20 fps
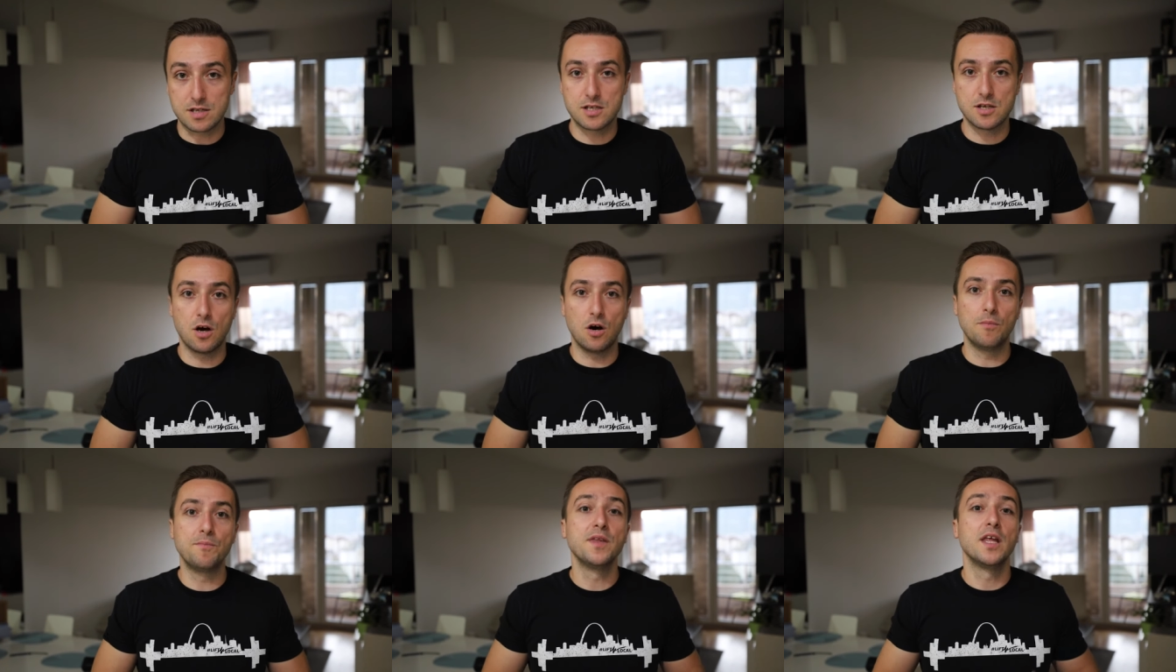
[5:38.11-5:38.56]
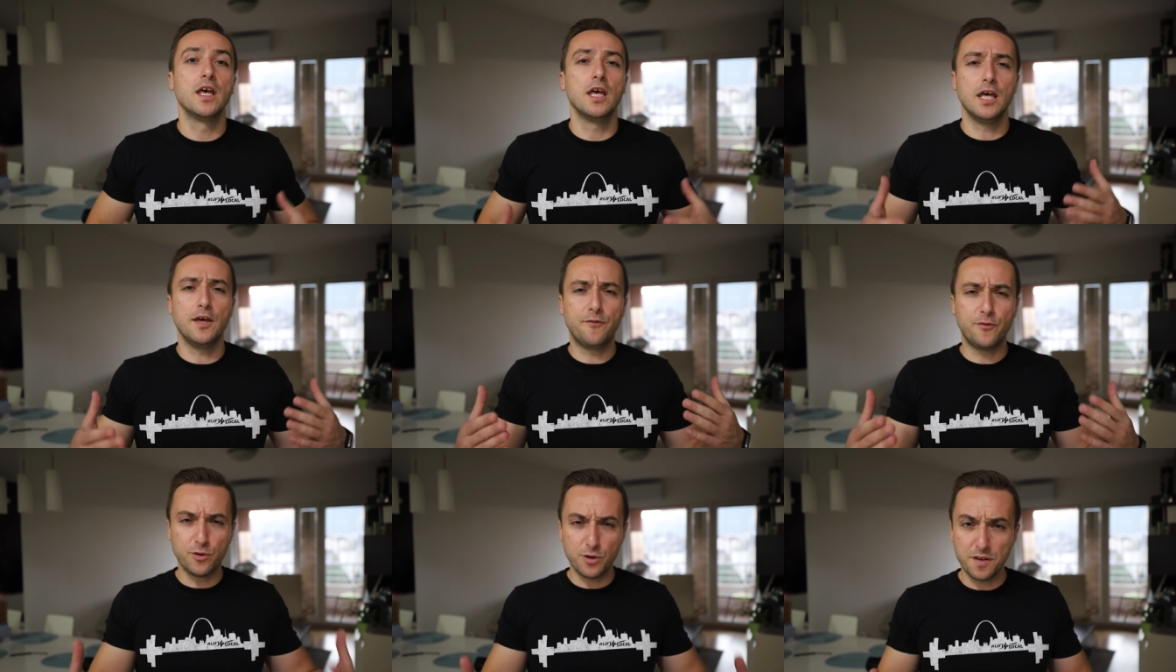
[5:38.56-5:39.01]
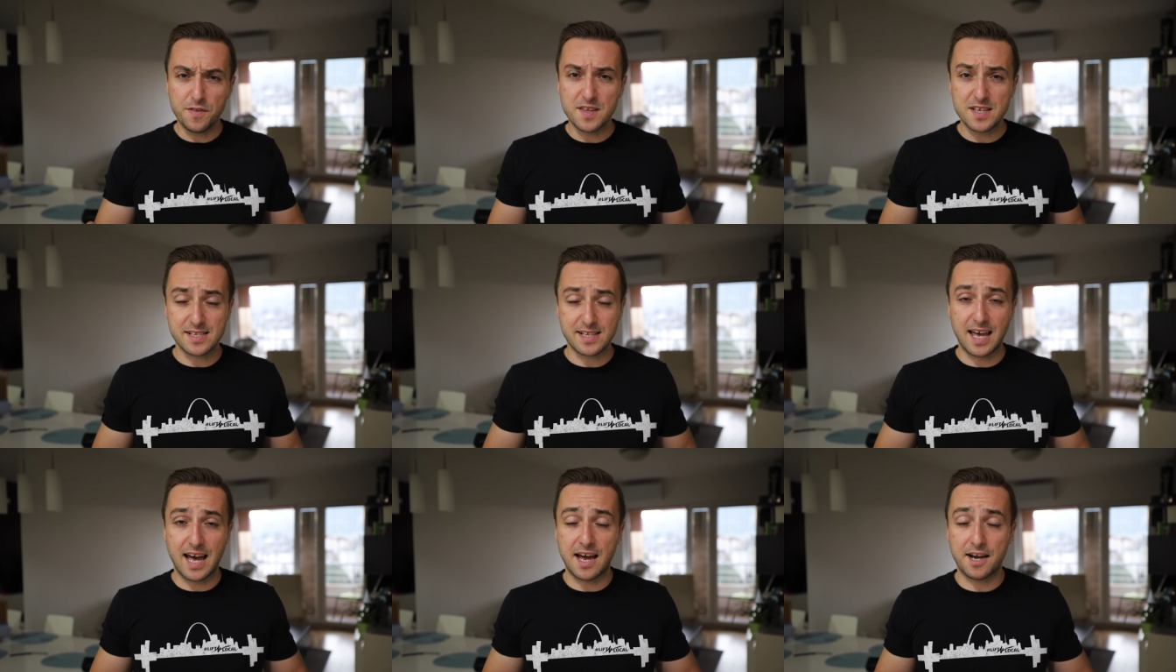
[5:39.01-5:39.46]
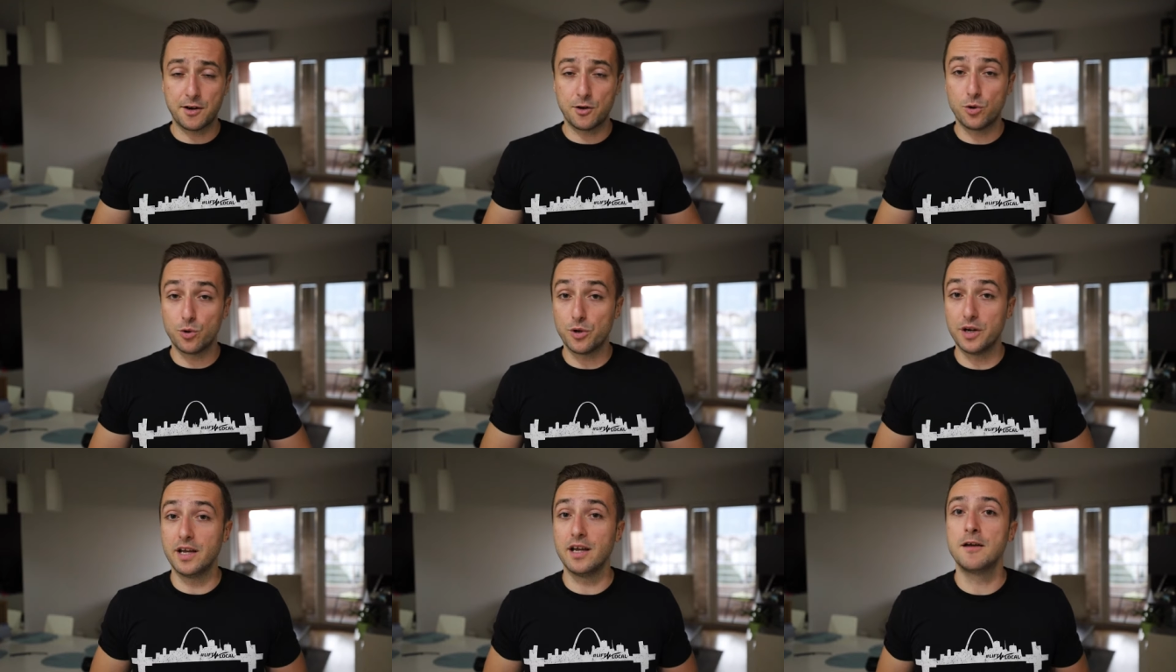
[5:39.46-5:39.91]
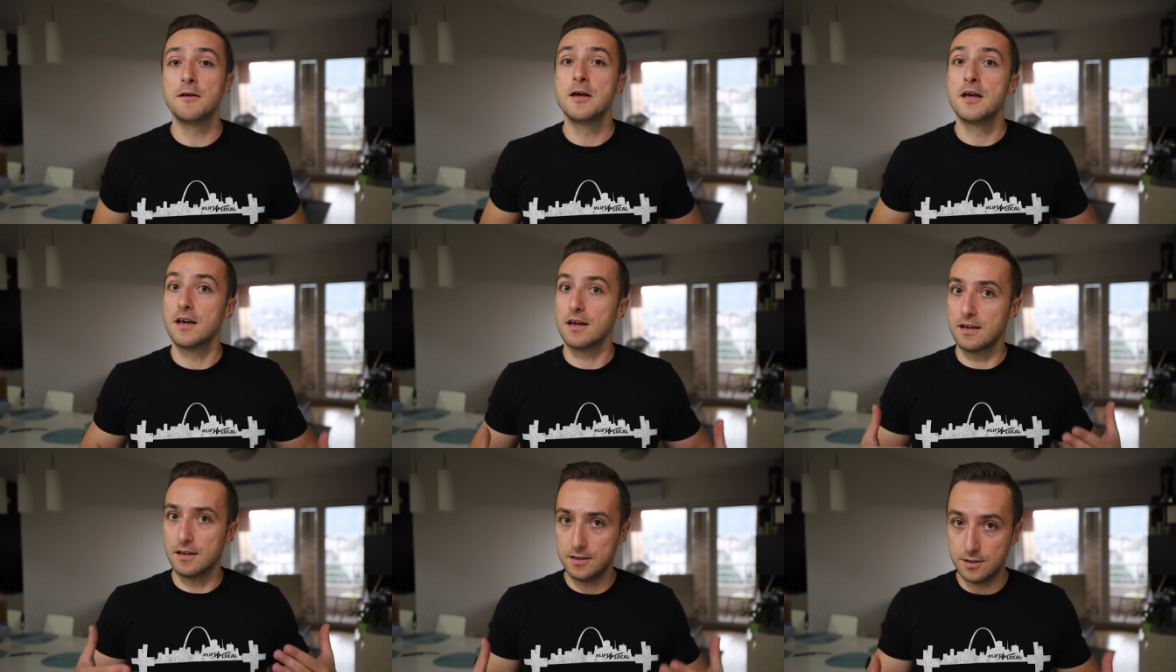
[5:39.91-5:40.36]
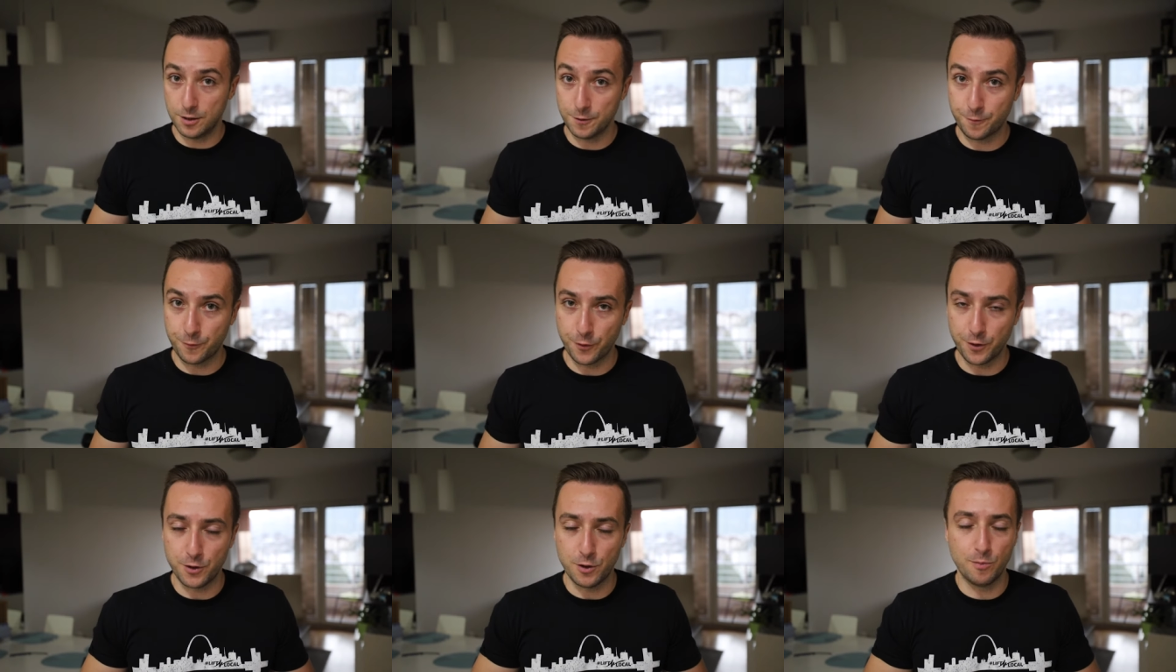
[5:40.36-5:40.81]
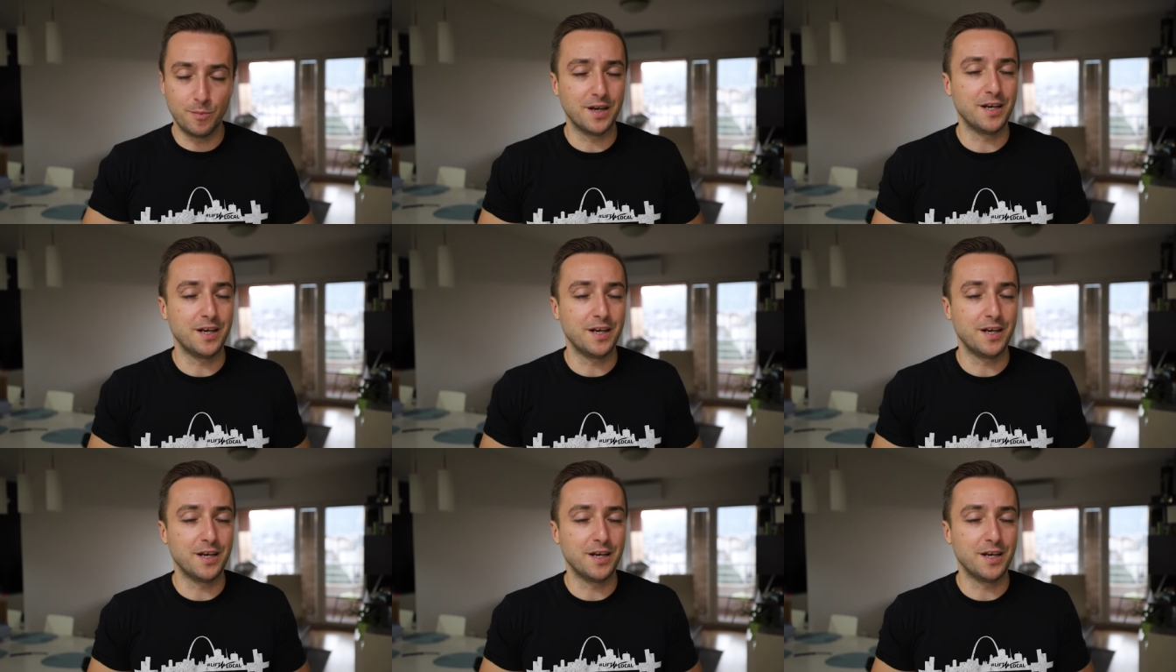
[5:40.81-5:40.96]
So if you're in this category, good for you.